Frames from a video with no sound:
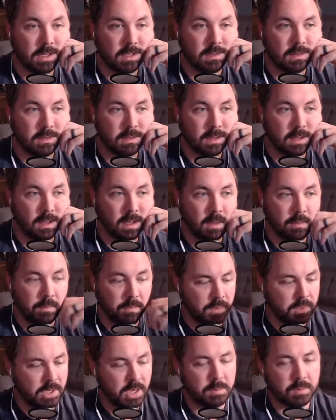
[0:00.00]
Is
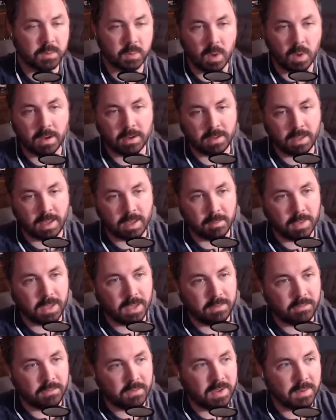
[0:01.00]
James Wan gave
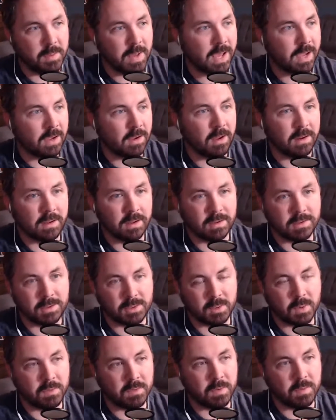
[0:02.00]
me feedback on a
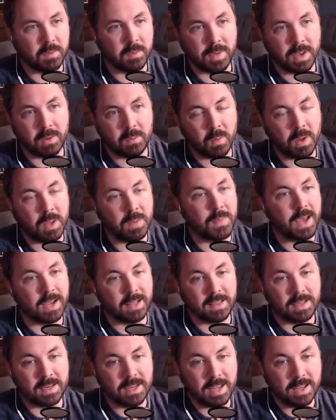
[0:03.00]
short film of mine way
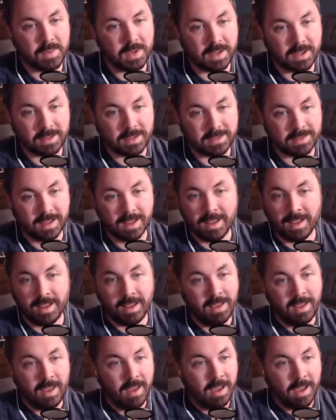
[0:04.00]
back in the day because
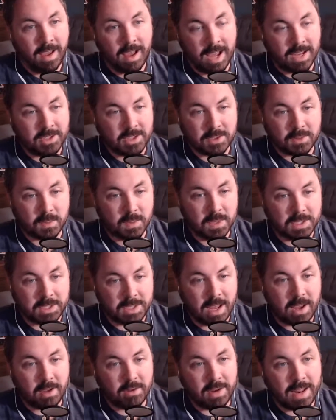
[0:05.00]
I just
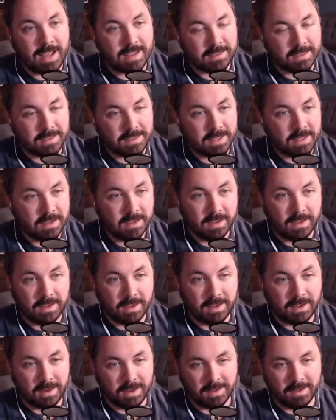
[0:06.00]
reached out and asked.
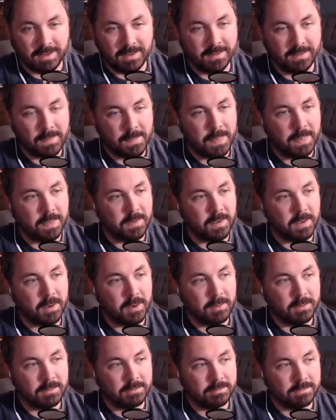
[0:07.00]
Nice.
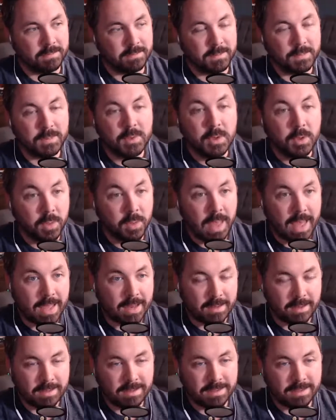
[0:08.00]
So do that.